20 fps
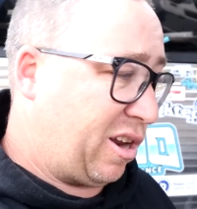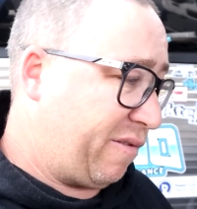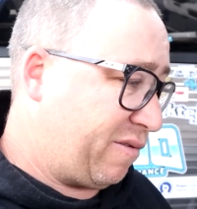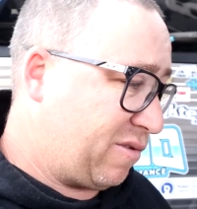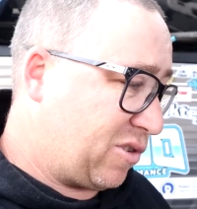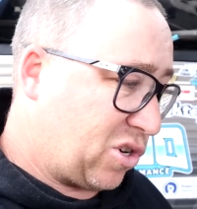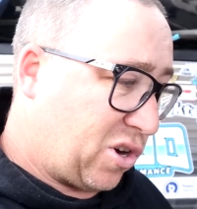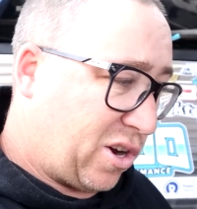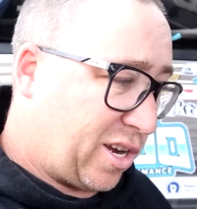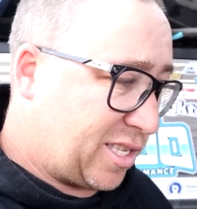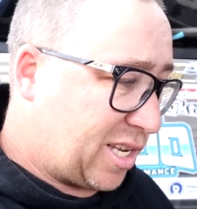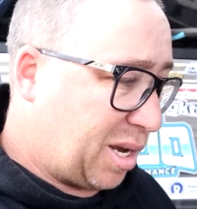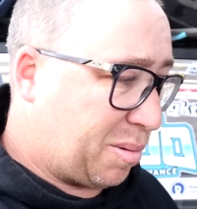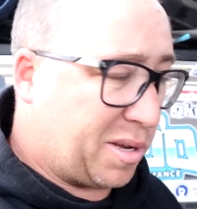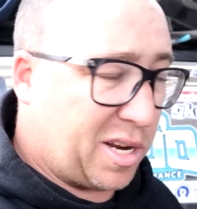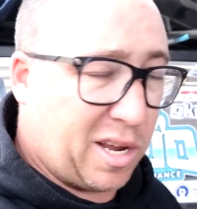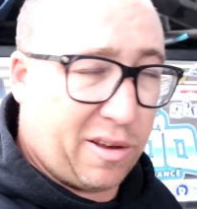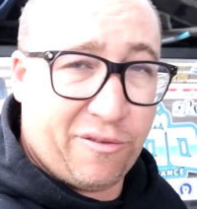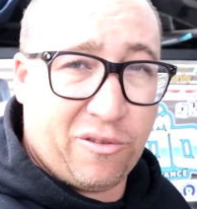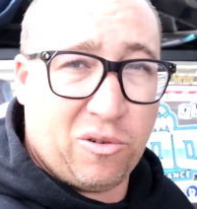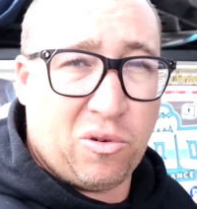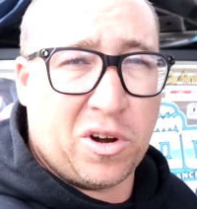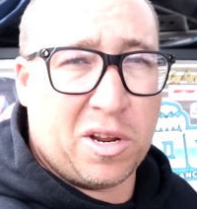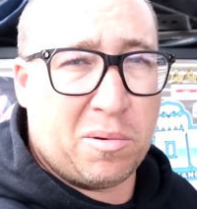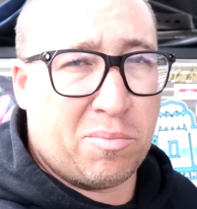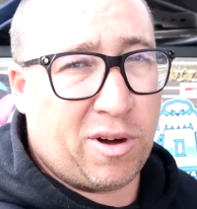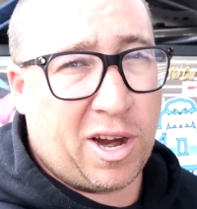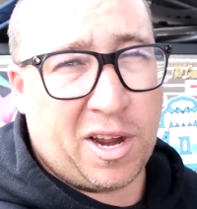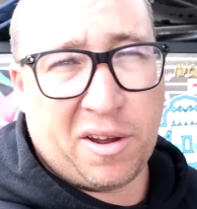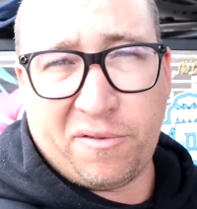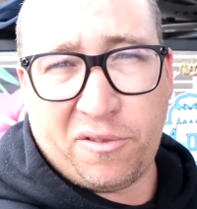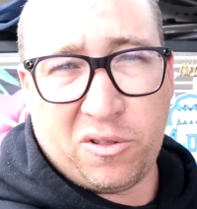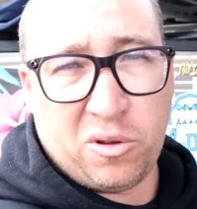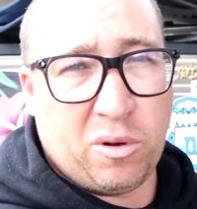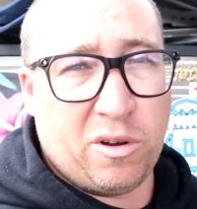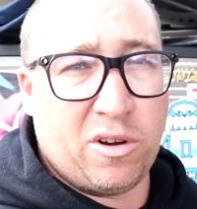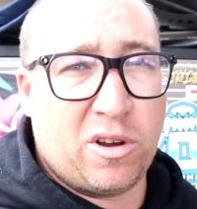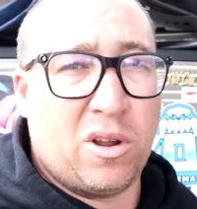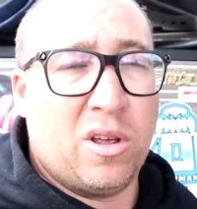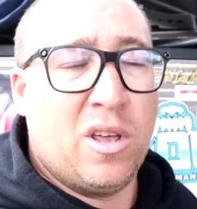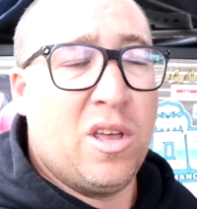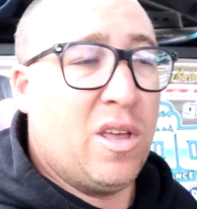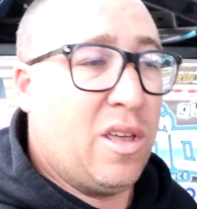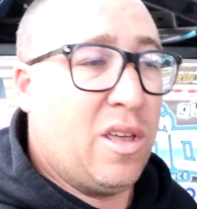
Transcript: I've tried WD-40 brake fluid,